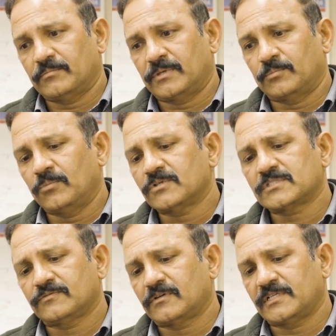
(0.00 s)
But most
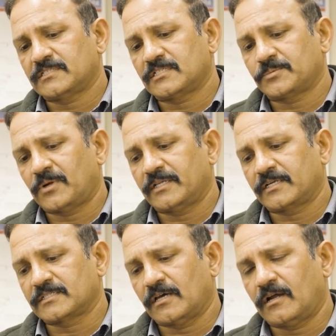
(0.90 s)
of our research
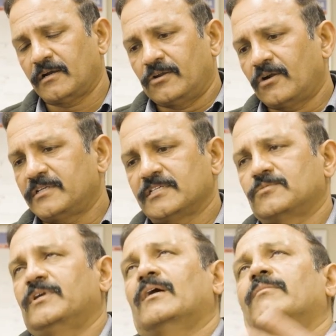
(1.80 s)
projects are not just
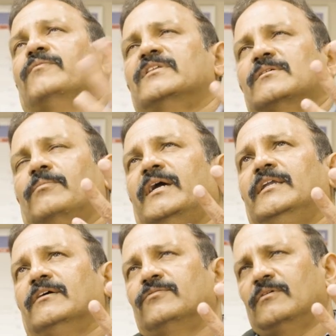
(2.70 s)
we come up with some
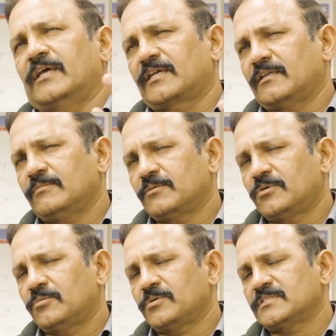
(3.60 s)
idea for academic
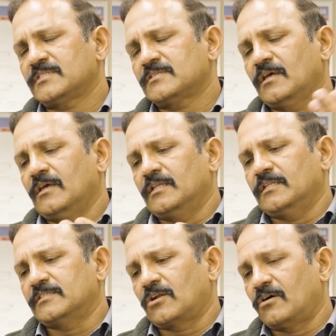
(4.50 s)
purposes.
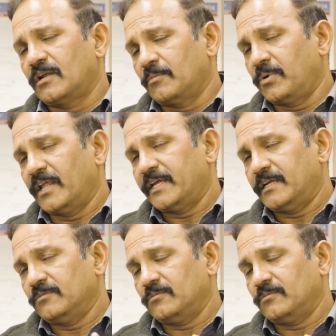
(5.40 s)
These are all applied.